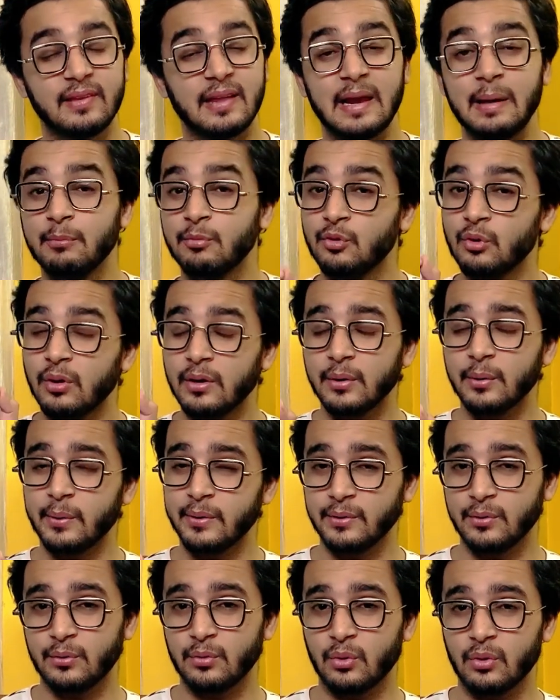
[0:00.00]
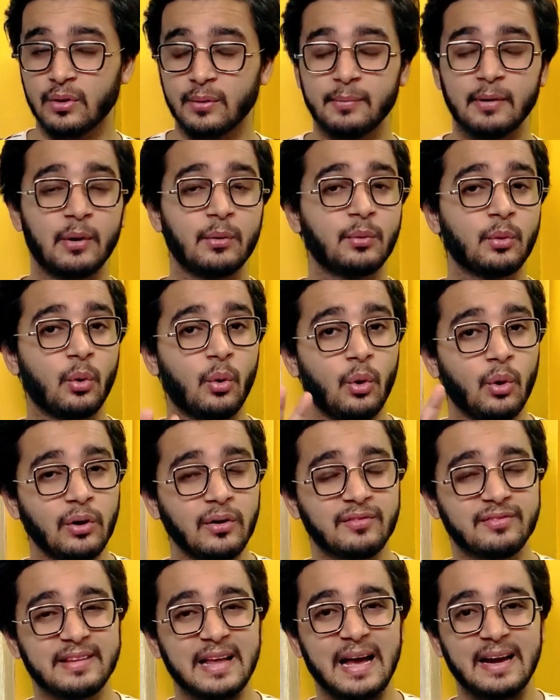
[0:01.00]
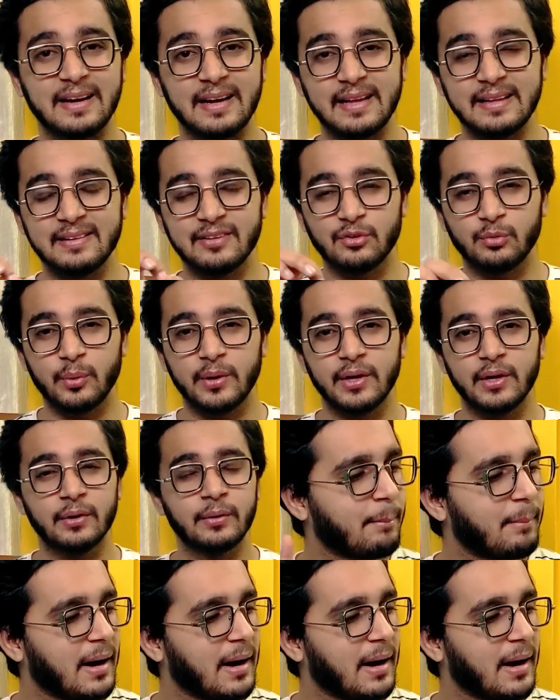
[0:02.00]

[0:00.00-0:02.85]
and I'm surely going to talk about all of that in this video.